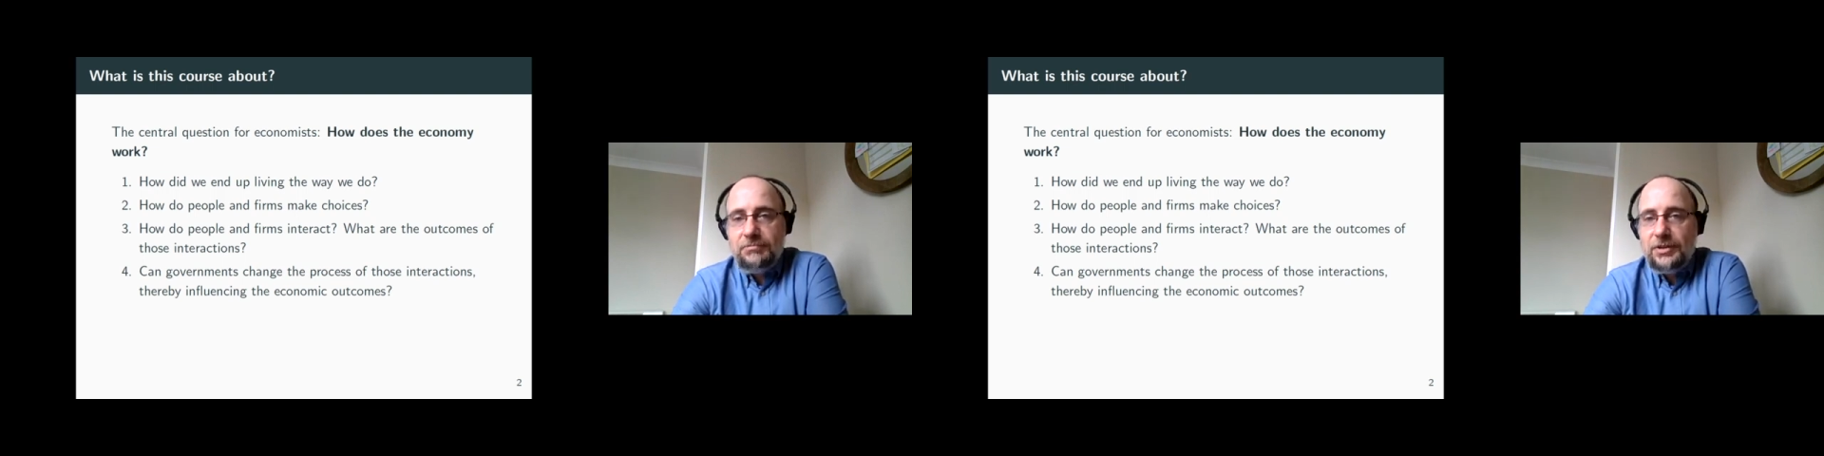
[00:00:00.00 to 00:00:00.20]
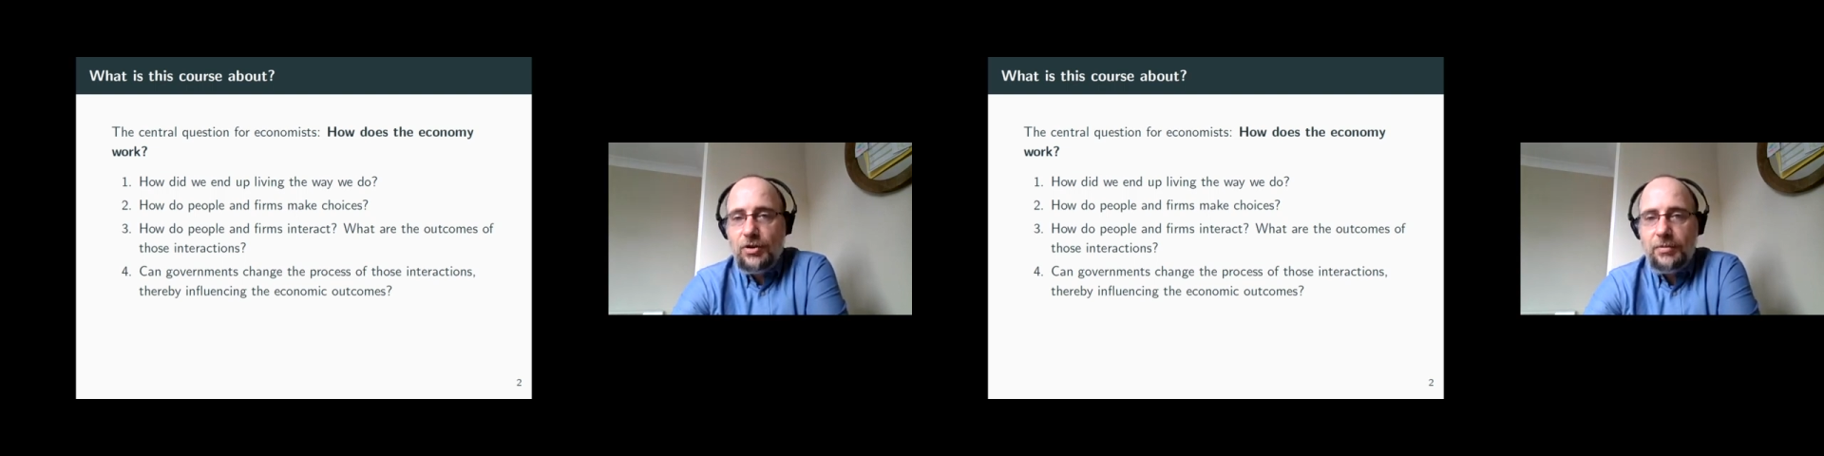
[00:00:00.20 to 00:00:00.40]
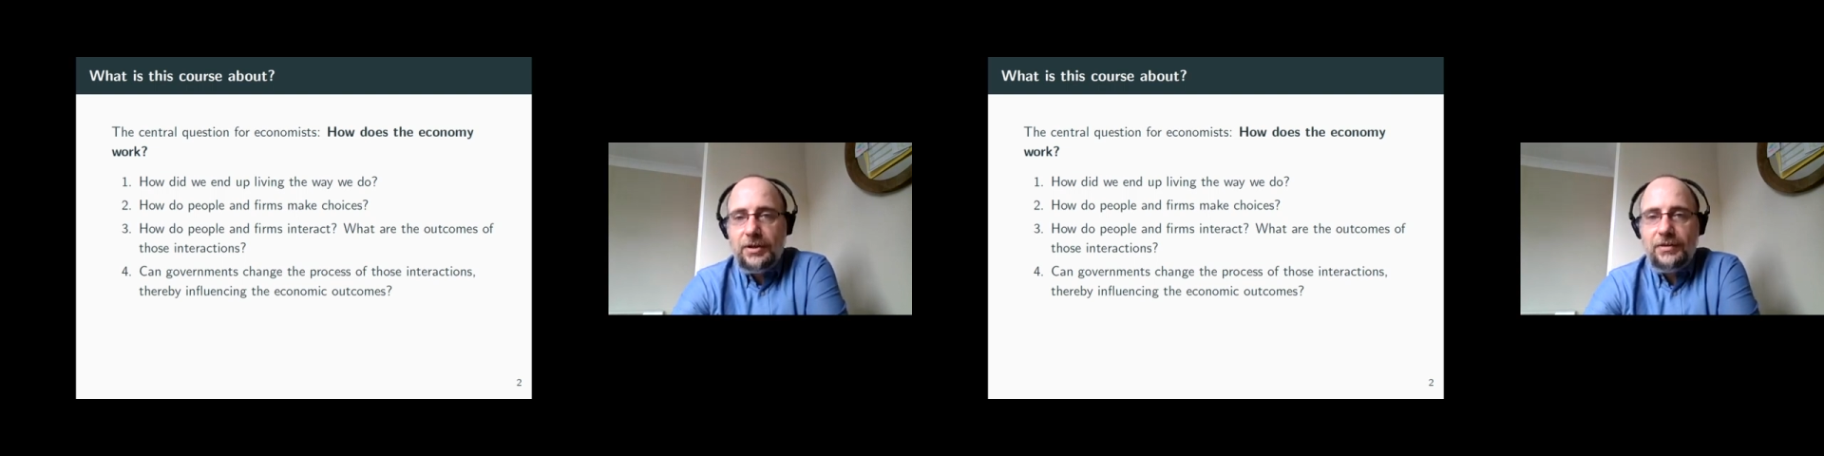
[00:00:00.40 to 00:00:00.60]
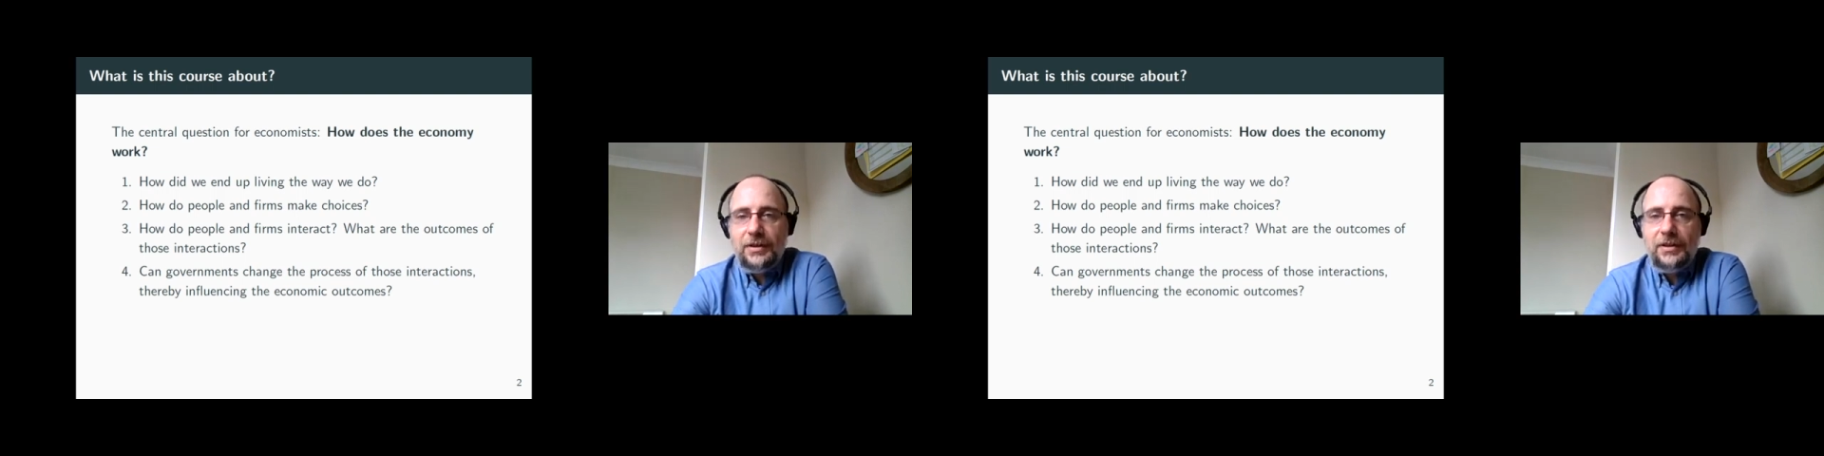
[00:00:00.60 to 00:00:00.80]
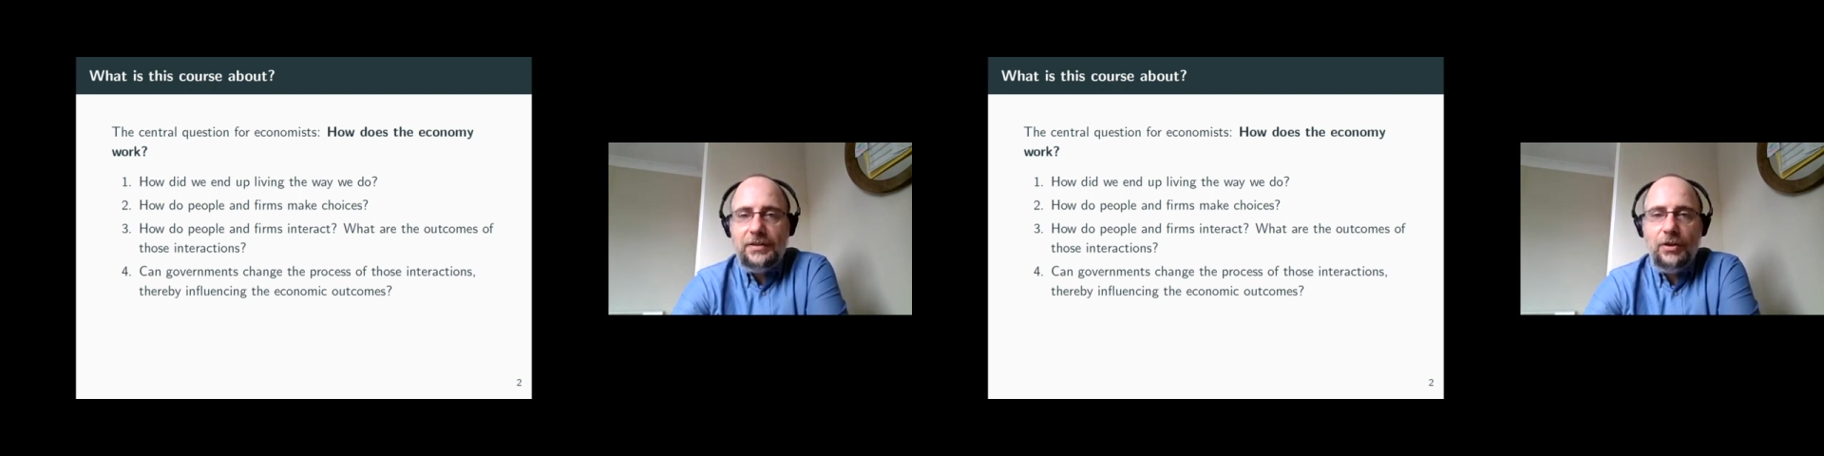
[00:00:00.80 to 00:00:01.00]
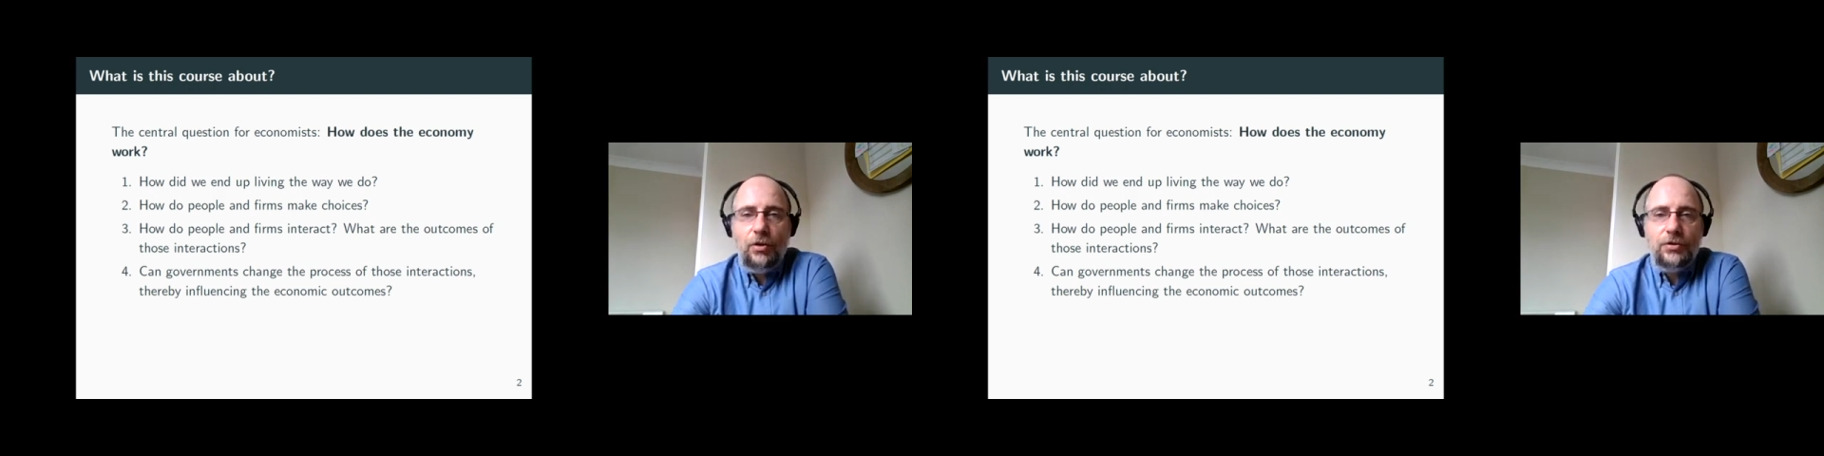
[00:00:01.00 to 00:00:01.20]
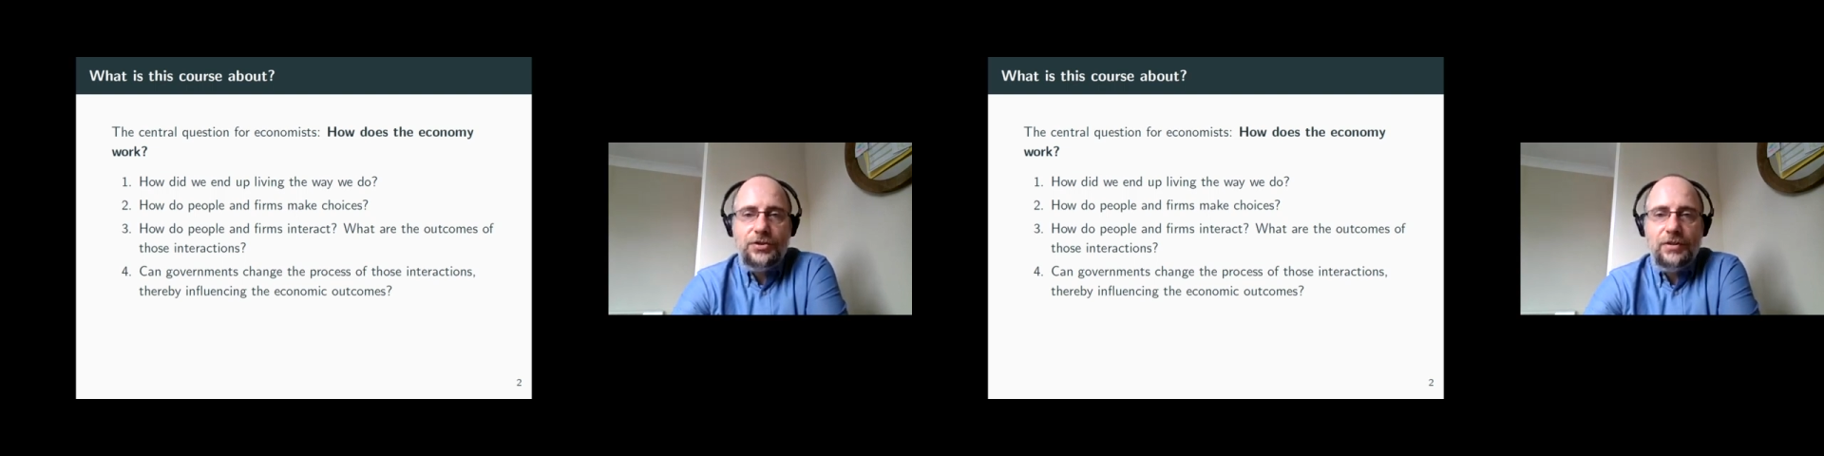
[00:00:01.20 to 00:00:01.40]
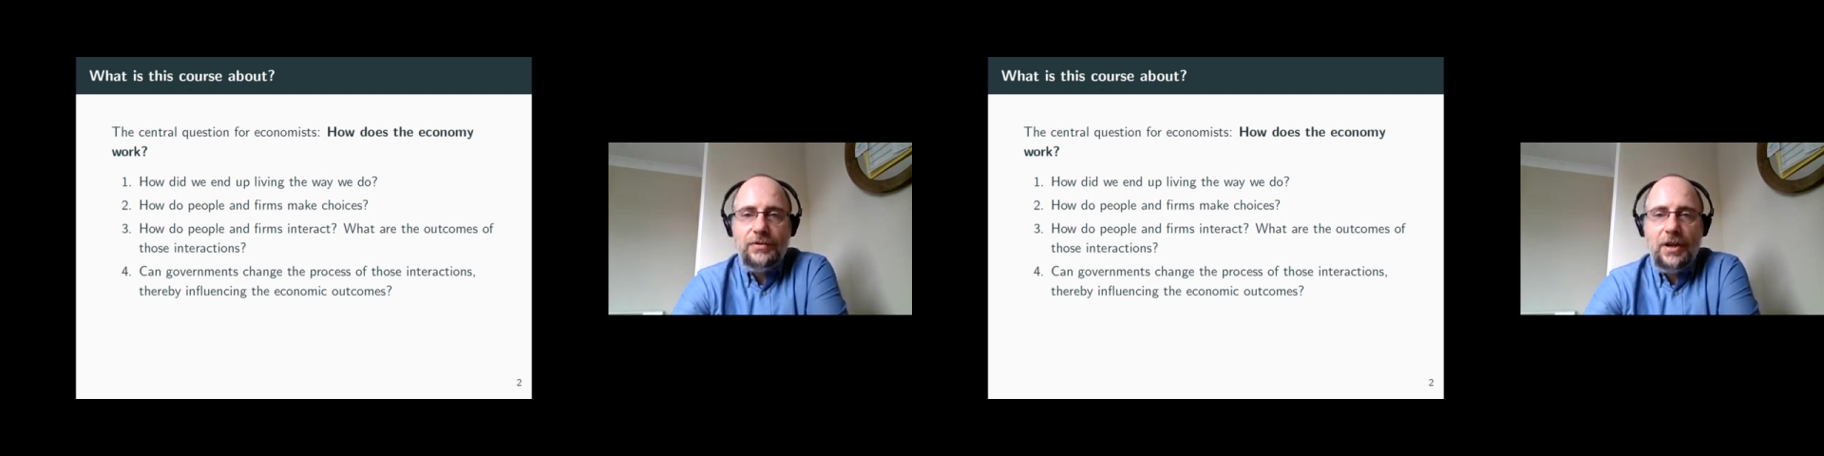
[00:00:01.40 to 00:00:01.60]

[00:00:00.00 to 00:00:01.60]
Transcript: the dominant ideology of